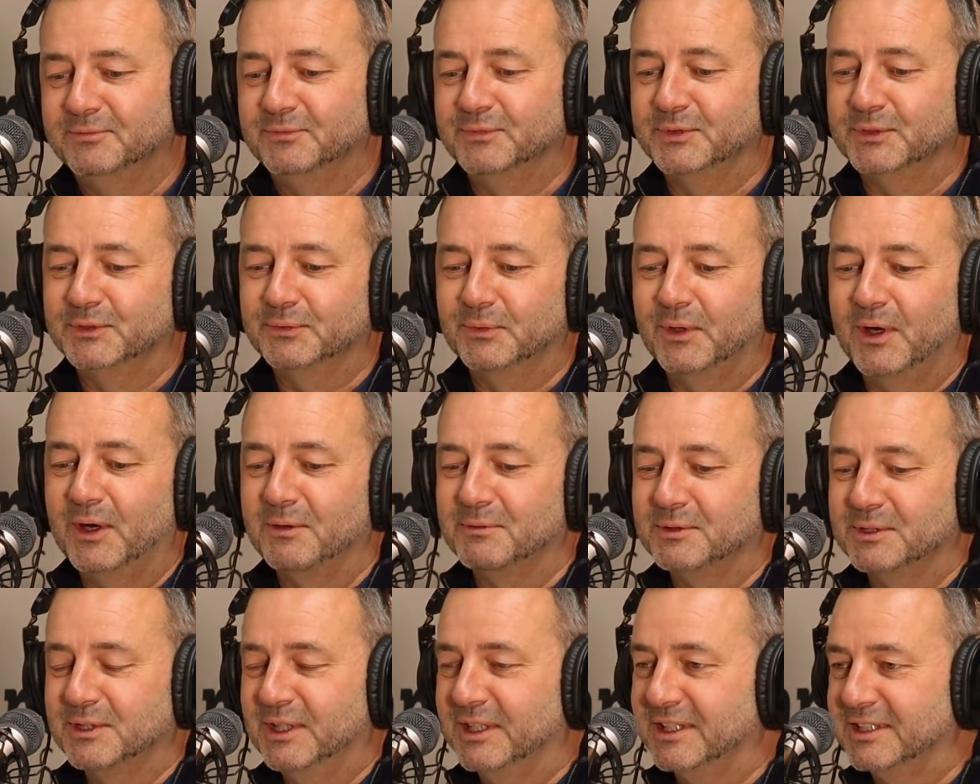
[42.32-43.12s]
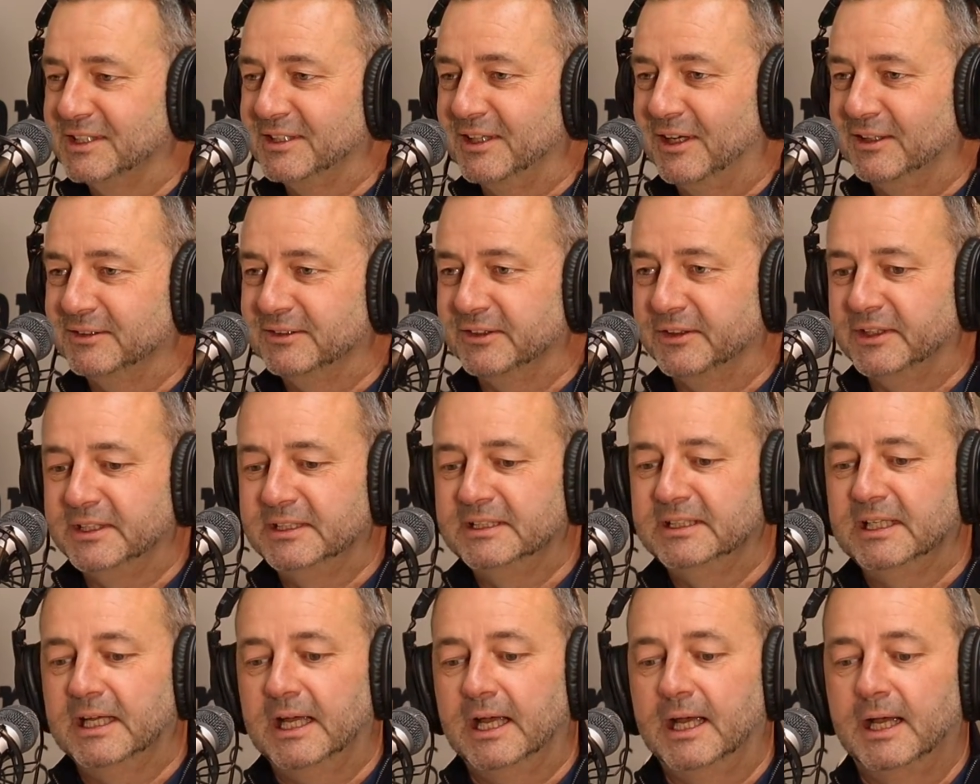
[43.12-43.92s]
Was what I was going to start doing.
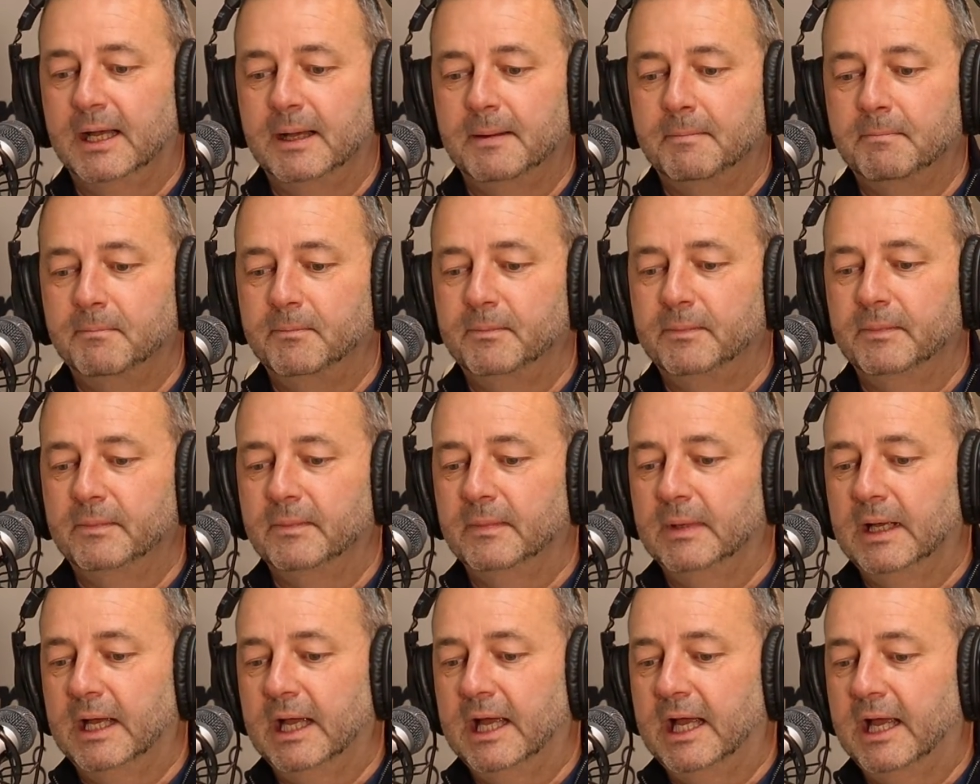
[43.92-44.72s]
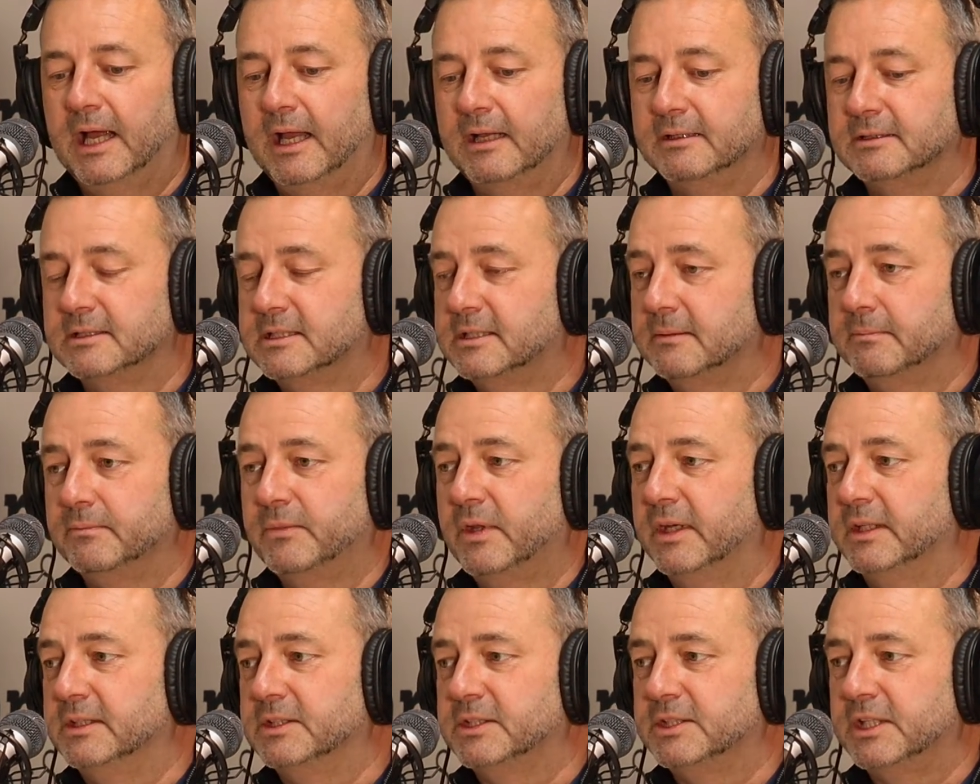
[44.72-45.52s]
And some
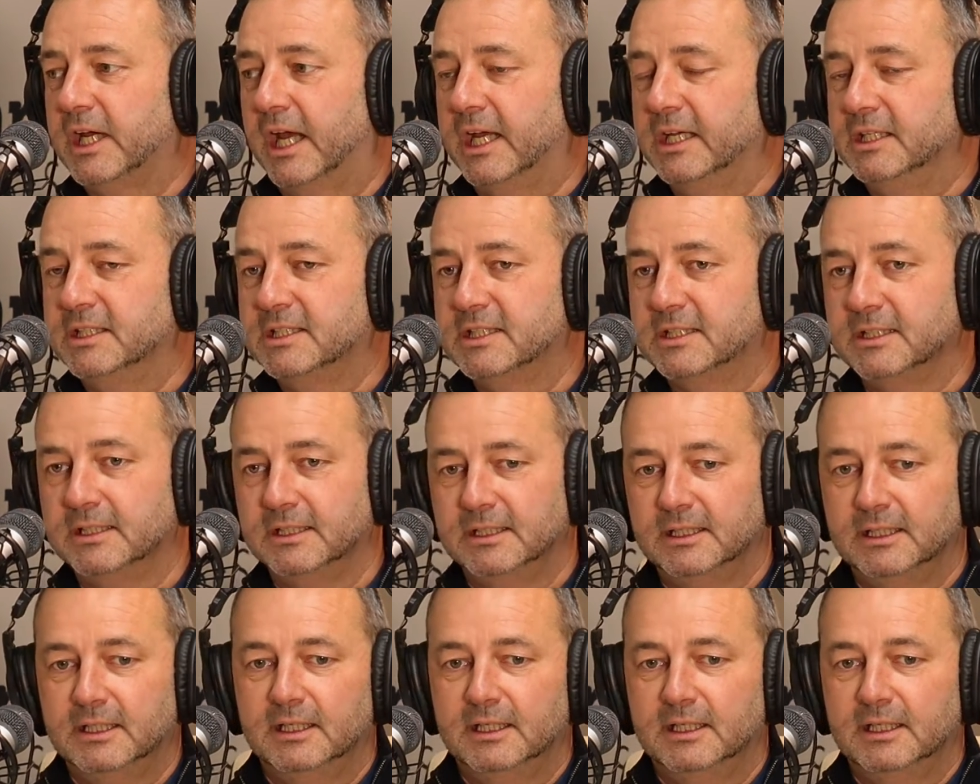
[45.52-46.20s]
things changed.